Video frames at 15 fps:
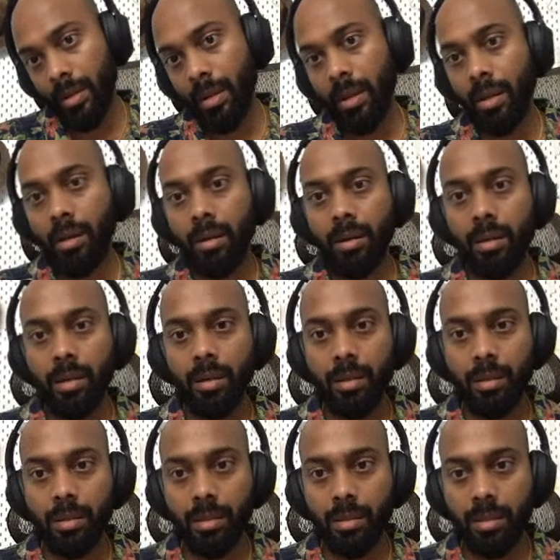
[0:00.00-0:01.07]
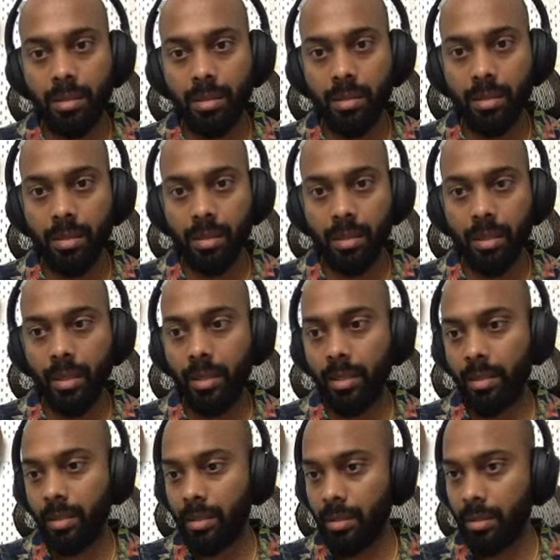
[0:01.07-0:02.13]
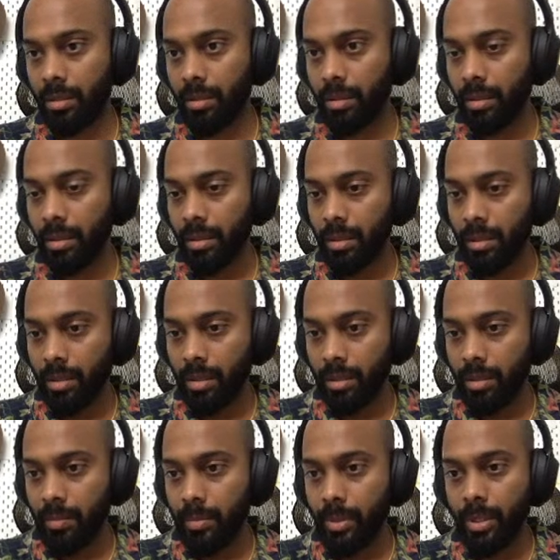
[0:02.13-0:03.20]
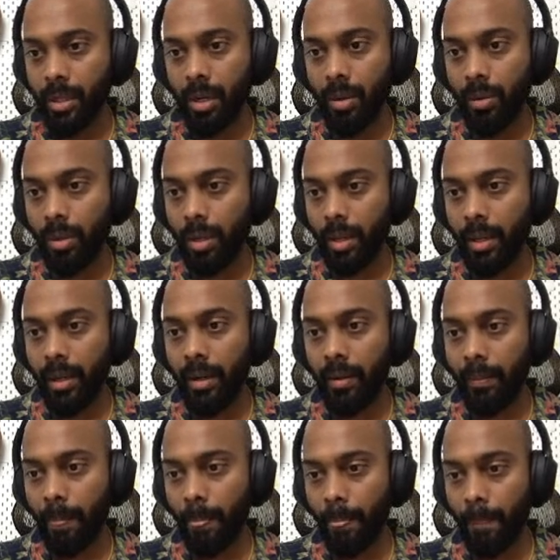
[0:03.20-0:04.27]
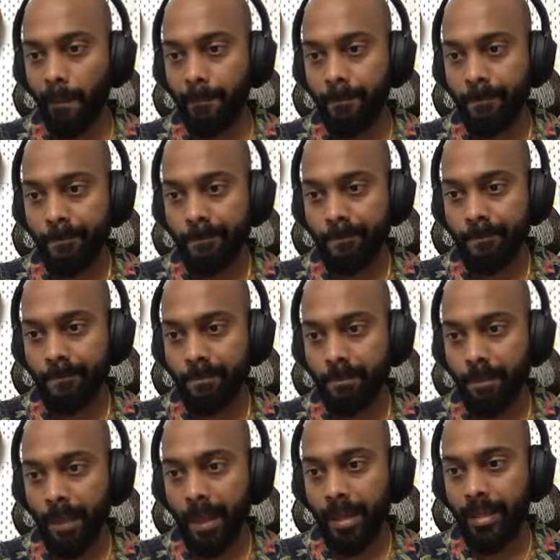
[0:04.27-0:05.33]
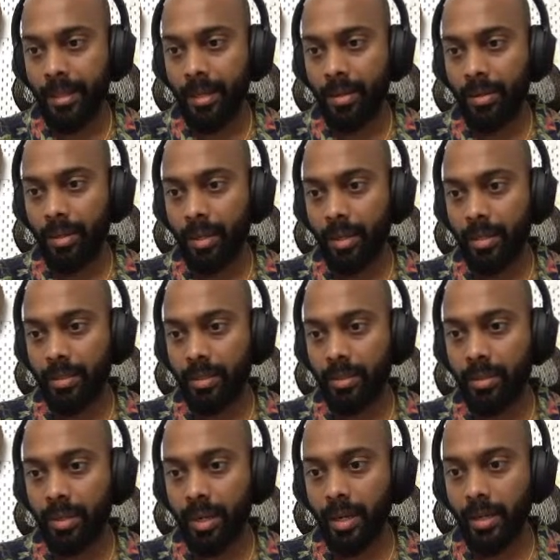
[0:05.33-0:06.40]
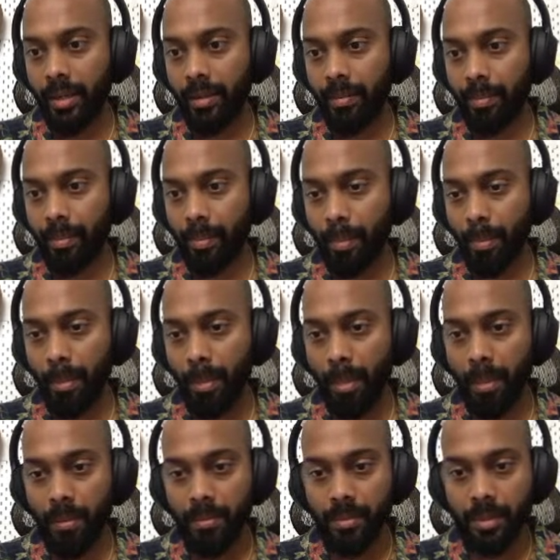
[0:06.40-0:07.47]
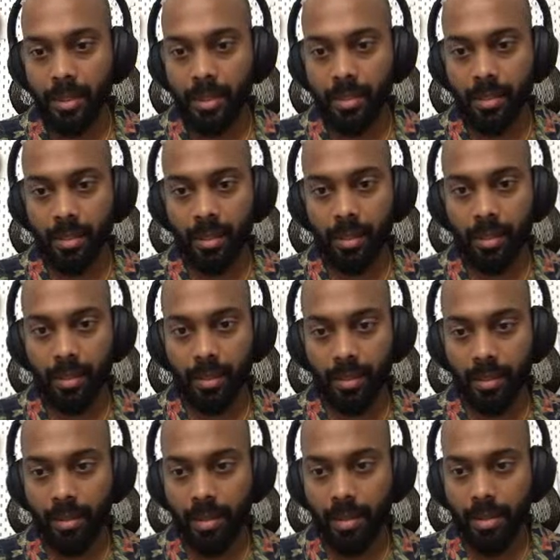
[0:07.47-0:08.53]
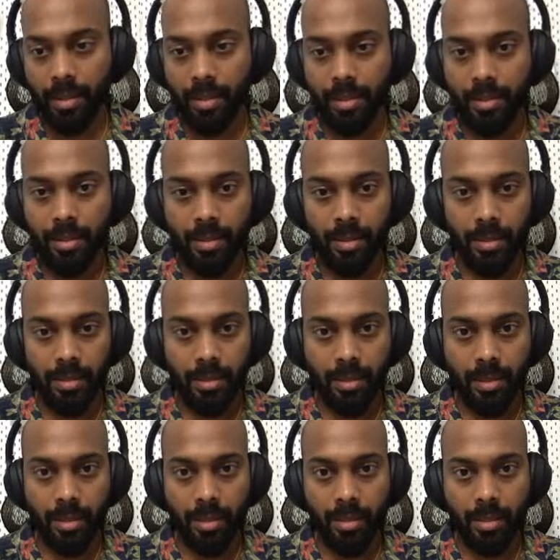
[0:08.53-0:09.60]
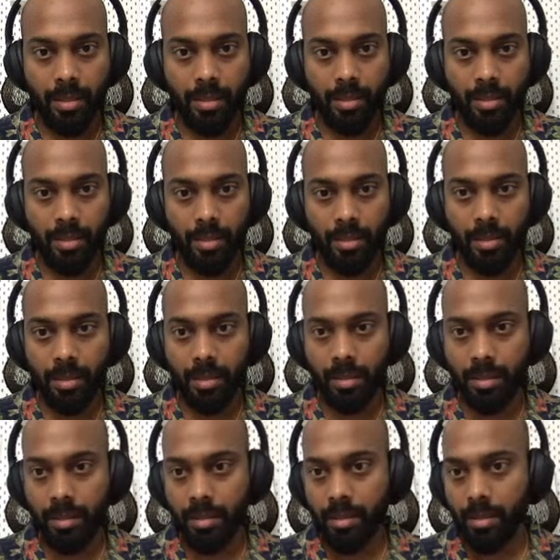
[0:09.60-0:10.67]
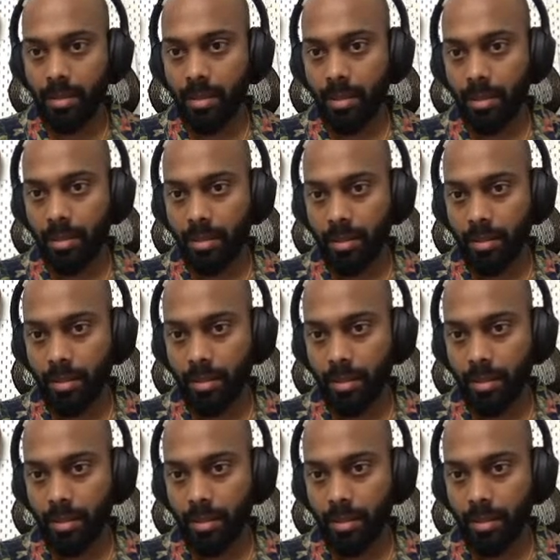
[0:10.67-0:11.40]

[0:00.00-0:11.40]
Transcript: Or I can put an outline. Yeah, I think outline is a good idea. Let's see. This is this.